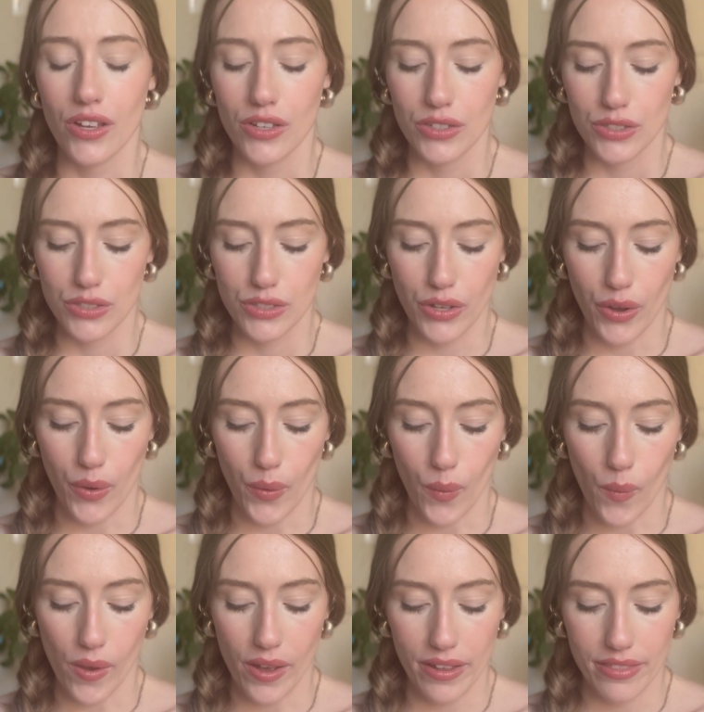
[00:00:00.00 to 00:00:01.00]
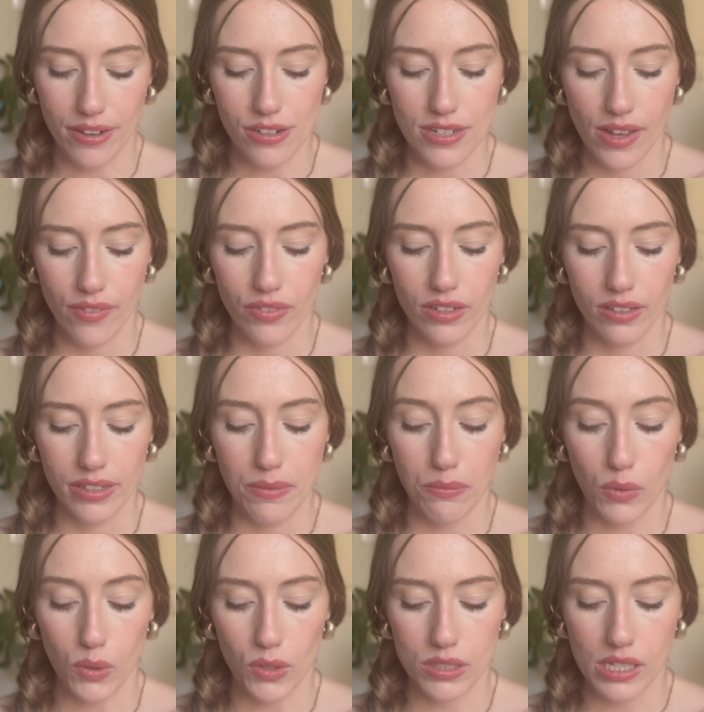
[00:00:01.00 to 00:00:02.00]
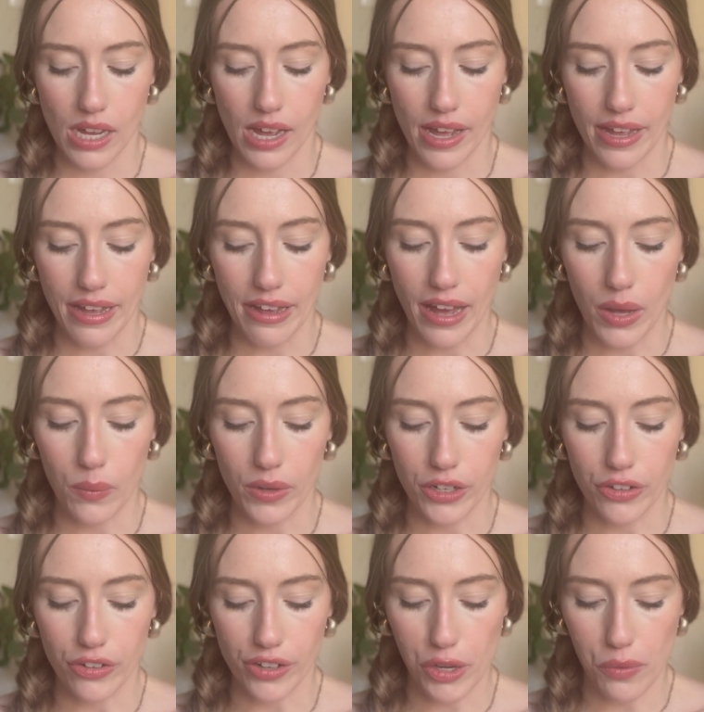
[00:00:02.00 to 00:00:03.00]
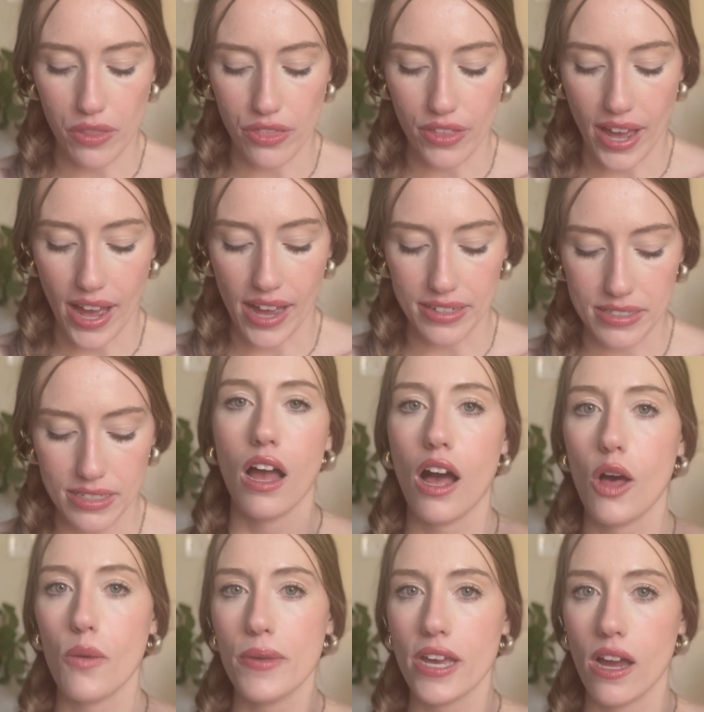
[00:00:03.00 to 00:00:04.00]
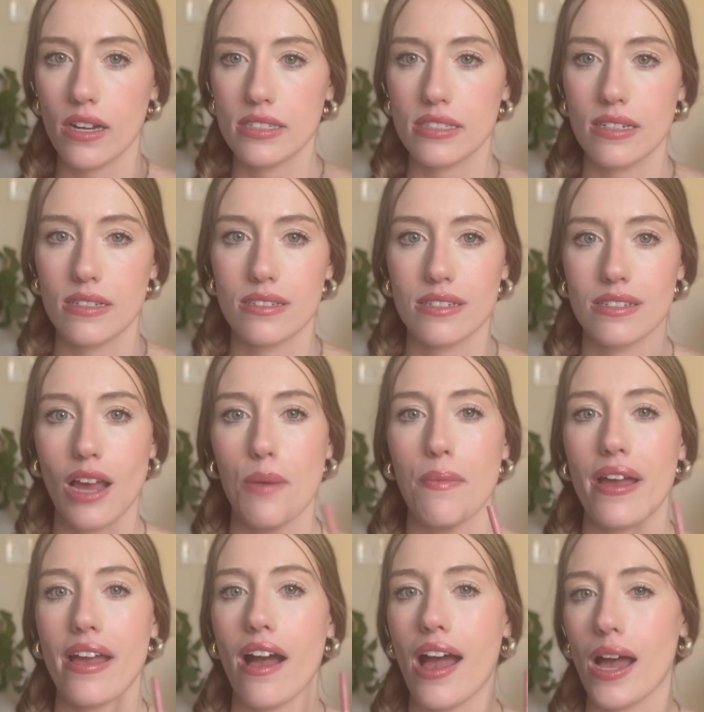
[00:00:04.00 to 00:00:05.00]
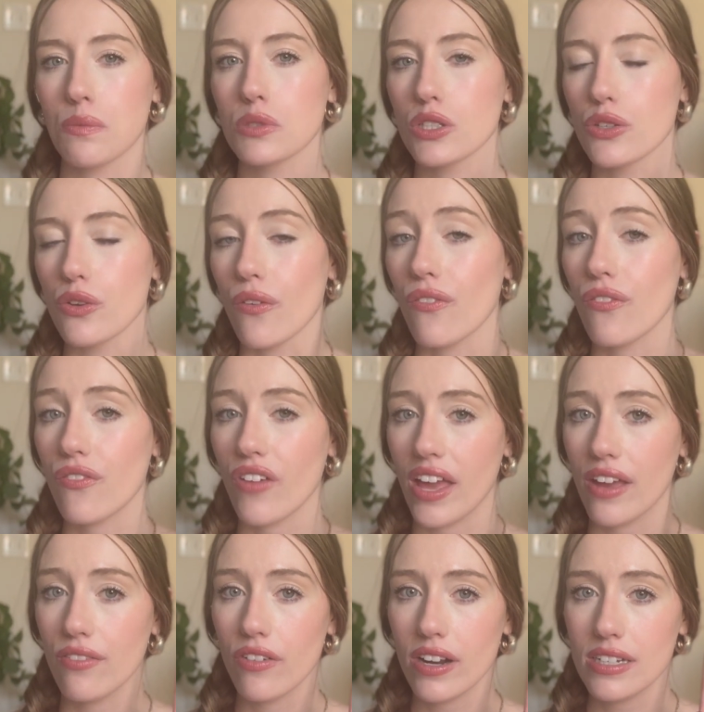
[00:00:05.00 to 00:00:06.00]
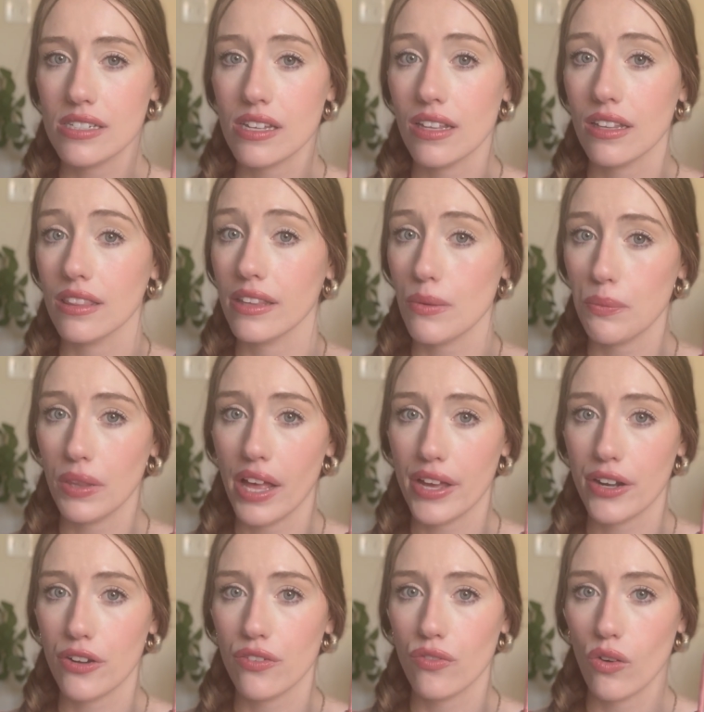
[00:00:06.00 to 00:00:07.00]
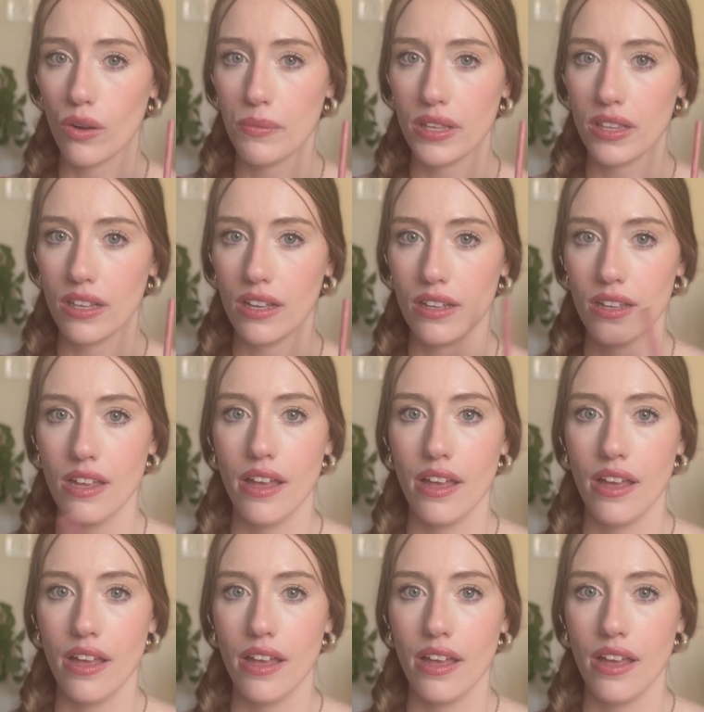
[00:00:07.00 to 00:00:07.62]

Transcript: So they're definitely multi, I would agree with that. I'll be honest, this is not my absolute favorite lip liner formula.